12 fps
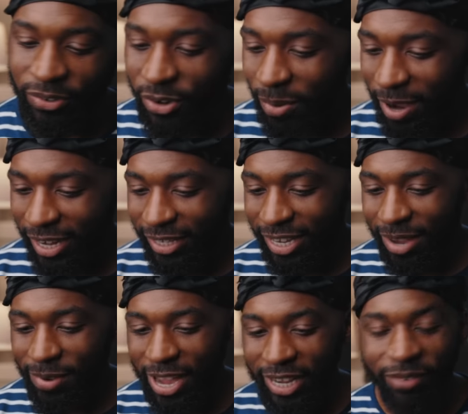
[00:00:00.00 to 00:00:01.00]
you know, by the
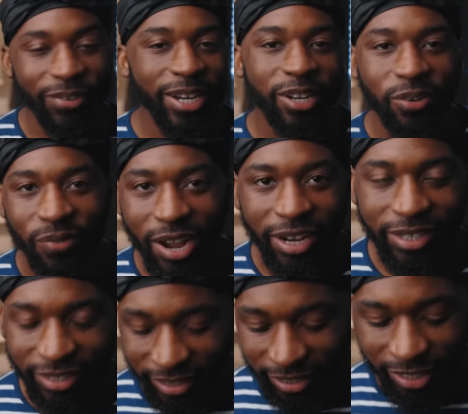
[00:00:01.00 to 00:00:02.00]
time y'all get ready to rock,
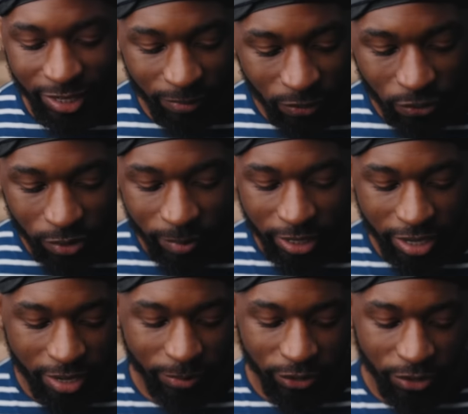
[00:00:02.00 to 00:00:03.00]
this is gonna be warming
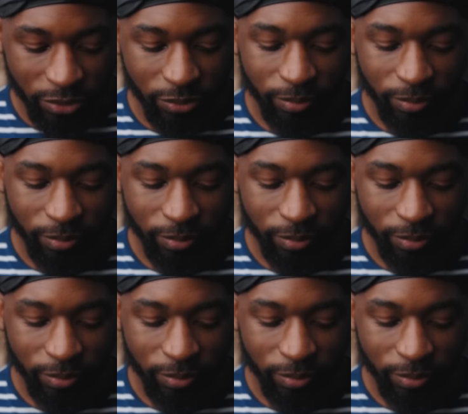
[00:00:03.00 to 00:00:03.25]
up, so.